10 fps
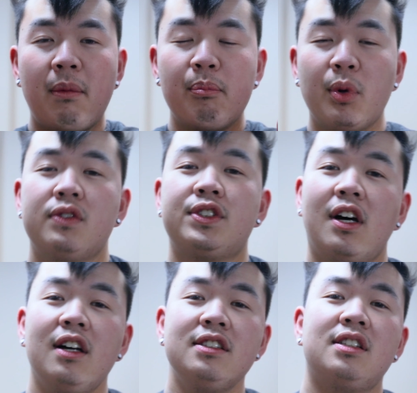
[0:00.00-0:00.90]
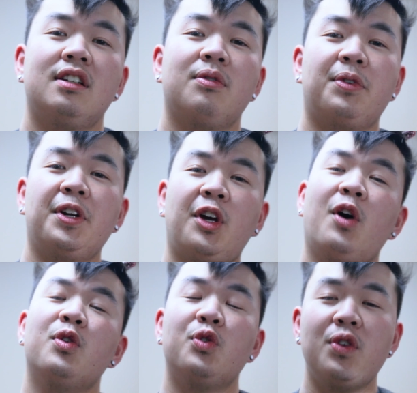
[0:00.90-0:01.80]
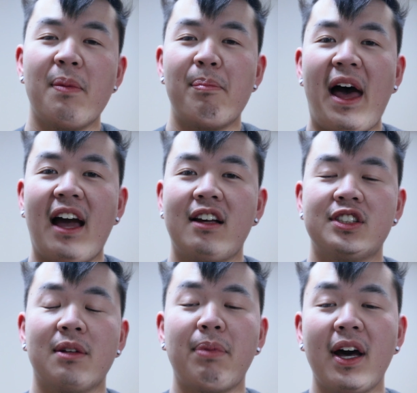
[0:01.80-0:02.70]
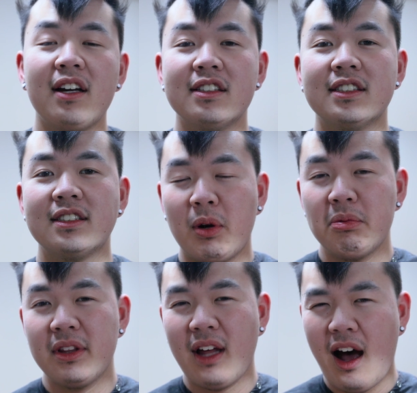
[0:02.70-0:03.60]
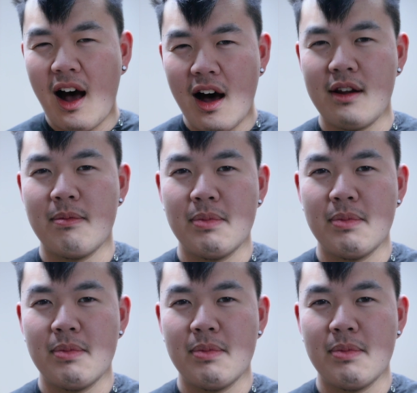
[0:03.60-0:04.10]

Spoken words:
done both sides, we're going to go and do the back. So the back is probably the harder